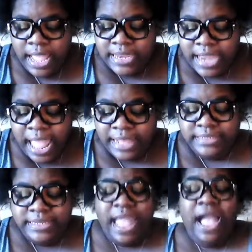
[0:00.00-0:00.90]

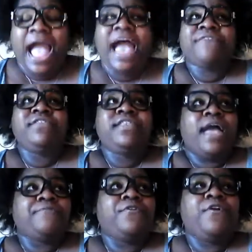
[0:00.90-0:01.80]
Next, now I've
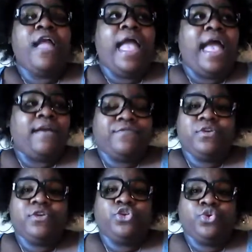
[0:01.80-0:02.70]
never
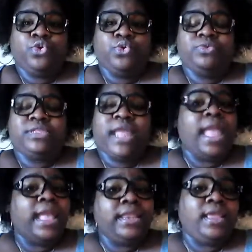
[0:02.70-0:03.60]
ever used
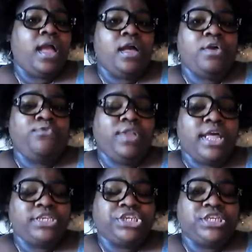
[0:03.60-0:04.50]
any of
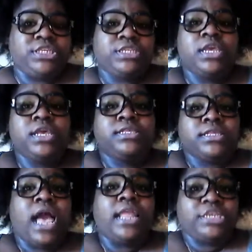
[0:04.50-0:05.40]
Lush's
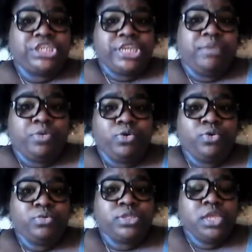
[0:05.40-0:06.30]
solid
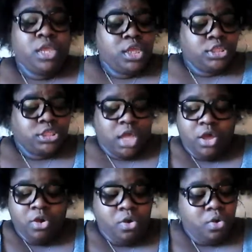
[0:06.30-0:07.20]
shampoos.
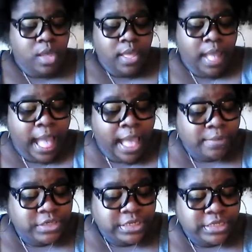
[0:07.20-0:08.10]
So I
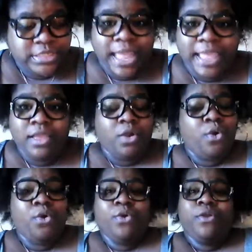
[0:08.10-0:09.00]
was just like,
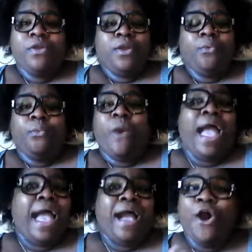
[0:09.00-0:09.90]

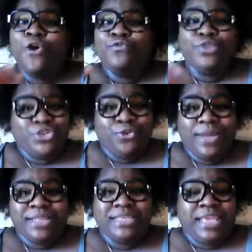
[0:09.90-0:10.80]
wow,
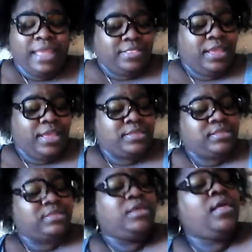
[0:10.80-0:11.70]
overjoyed to get
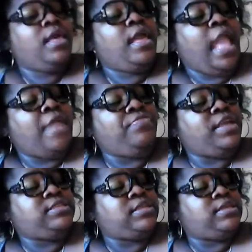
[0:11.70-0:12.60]
this. And
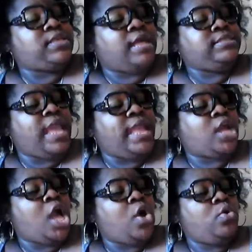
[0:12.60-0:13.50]
this is
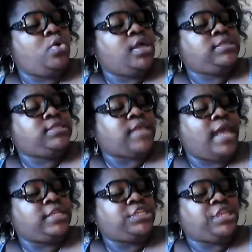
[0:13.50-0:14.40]
Andango
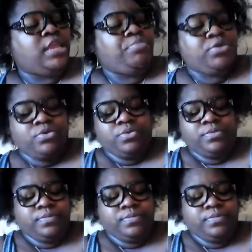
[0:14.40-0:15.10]
Solid Shampoo.